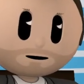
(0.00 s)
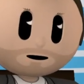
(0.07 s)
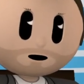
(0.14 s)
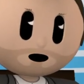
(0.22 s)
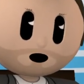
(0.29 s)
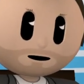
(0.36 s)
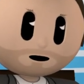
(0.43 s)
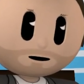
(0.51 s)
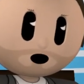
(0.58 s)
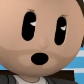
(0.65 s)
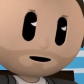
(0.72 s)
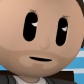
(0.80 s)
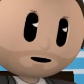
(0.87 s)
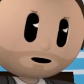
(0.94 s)
But on the
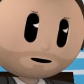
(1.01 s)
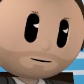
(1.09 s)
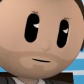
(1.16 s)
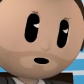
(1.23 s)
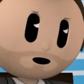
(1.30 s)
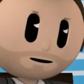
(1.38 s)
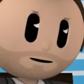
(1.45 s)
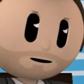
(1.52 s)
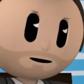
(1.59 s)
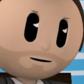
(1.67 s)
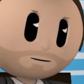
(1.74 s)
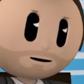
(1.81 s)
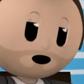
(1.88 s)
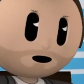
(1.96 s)
topic of slowing
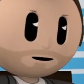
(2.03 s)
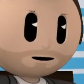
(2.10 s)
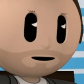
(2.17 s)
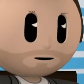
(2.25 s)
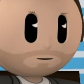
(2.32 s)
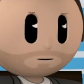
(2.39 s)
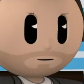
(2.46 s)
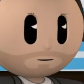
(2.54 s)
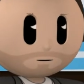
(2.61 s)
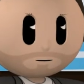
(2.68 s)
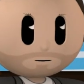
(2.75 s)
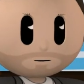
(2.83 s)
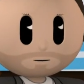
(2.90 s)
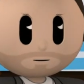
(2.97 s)
things down,
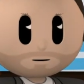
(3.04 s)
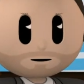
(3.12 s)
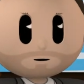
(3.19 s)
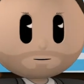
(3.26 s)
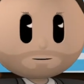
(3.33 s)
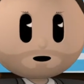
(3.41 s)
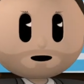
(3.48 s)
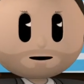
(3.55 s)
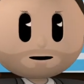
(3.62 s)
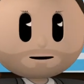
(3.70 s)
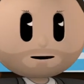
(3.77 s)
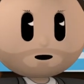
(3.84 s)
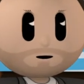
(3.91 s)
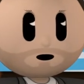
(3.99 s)
here's
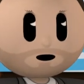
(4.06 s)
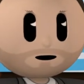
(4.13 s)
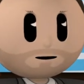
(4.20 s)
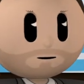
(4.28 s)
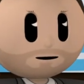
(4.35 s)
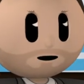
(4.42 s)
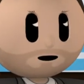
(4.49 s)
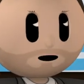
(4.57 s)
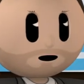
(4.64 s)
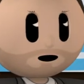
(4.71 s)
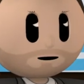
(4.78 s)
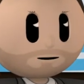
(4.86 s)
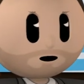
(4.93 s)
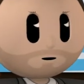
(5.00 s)
something for you to look at
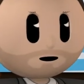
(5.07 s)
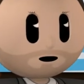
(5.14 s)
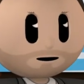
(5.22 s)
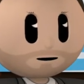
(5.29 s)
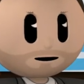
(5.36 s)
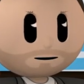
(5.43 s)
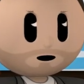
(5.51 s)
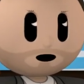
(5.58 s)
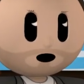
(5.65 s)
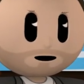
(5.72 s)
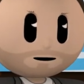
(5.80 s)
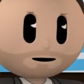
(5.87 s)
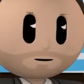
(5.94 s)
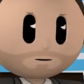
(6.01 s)
and observe and think
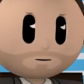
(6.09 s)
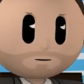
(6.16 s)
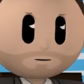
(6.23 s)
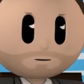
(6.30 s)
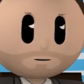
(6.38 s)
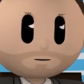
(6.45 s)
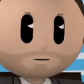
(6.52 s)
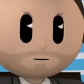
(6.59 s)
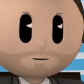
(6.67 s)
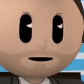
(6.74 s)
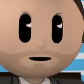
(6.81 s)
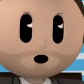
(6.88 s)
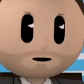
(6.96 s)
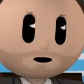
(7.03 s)
about.
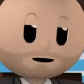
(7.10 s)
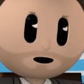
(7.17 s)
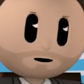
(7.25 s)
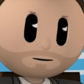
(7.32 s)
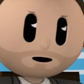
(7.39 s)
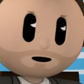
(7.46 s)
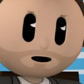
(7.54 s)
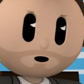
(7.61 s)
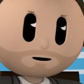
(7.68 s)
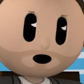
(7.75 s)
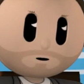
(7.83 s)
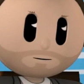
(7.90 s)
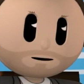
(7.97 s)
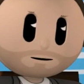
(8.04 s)
Those of us that are
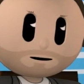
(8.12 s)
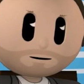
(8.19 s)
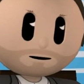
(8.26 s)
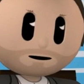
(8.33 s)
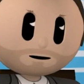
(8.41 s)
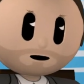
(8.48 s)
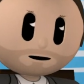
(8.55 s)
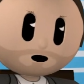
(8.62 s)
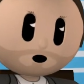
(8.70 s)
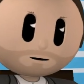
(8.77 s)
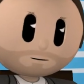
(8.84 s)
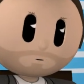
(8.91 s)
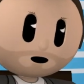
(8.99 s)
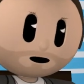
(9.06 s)
narcissistic
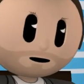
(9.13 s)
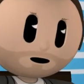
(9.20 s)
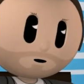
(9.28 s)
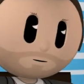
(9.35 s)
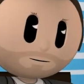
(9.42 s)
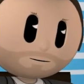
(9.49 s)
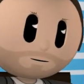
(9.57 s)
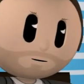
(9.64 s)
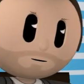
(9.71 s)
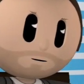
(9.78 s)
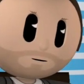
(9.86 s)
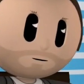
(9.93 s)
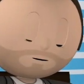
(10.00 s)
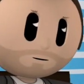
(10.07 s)
abuse survivors,
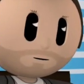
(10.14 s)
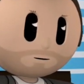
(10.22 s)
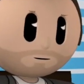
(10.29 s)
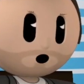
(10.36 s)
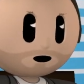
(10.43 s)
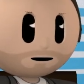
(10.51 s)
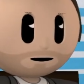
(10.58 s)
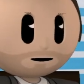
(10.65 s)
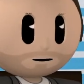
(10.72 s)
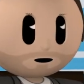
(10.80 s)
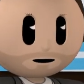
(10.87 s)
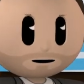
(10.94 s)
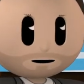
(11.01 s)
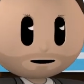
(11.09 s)
we may
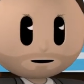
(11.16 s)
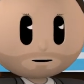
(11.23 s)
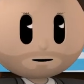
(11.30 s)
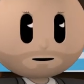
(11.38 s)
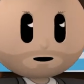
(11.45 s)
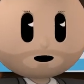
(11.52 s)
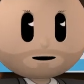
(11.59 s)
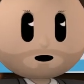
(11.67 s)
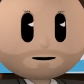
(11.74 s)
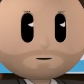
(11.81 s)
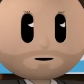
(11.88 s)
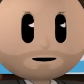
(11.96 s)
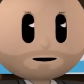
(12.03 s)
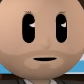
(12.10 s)
have needed help with a
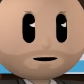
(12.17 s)
great